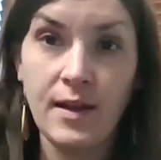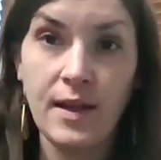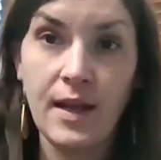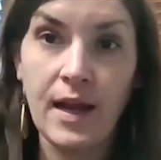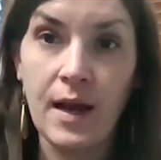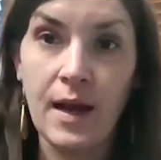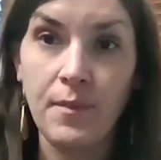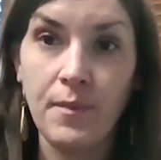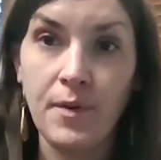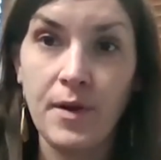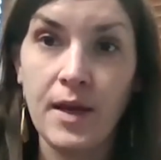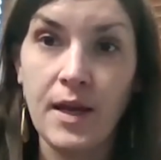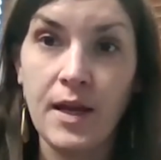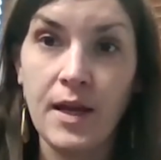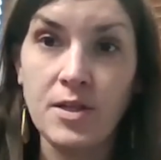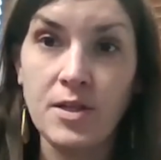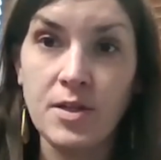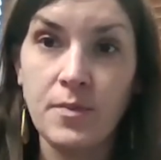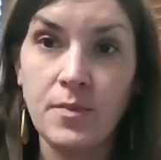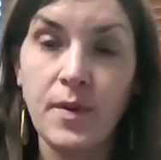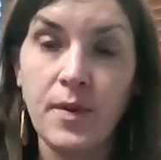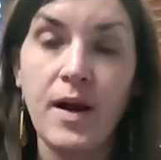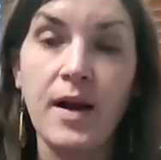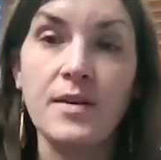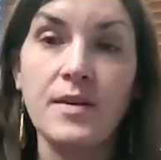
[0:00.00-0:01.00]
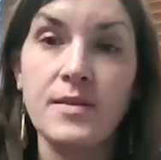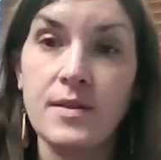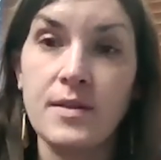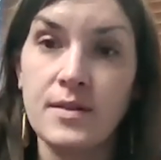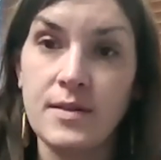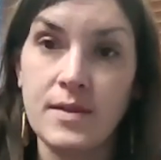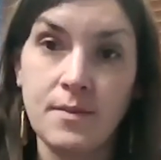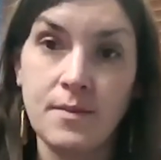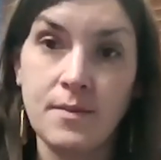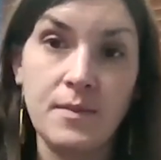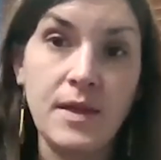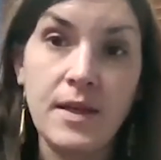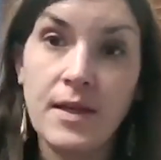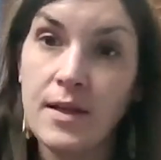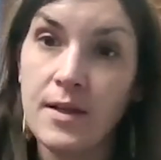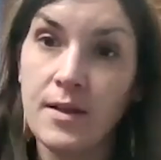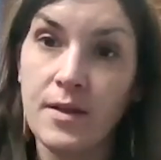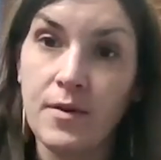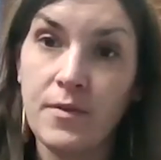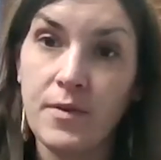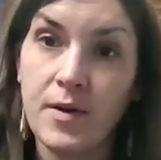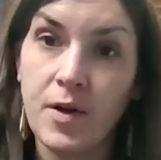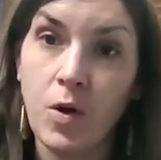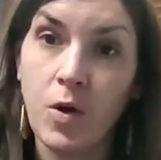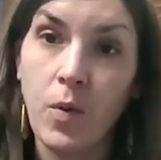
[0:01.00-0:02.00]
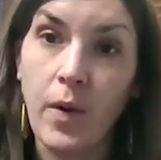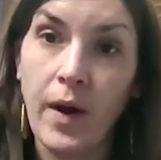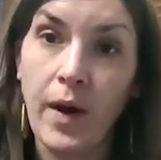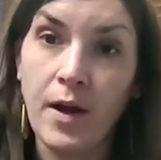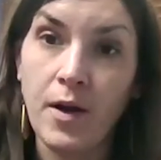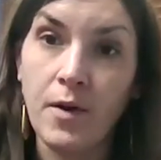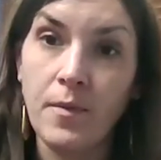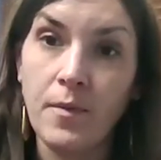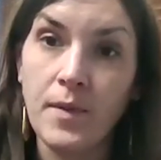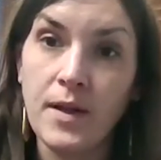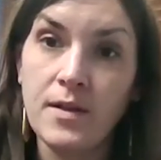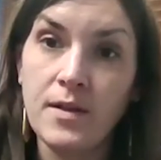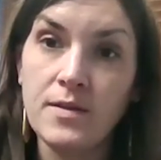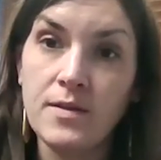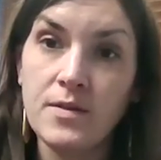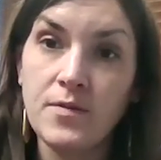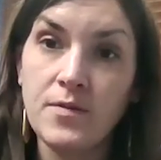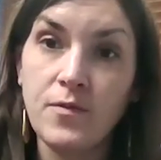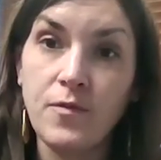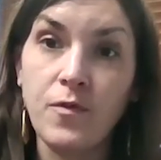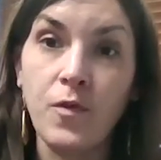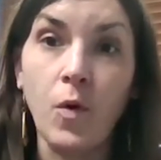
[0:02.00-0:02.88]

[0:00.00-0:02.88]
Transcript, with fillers: the application process and meeting the requirements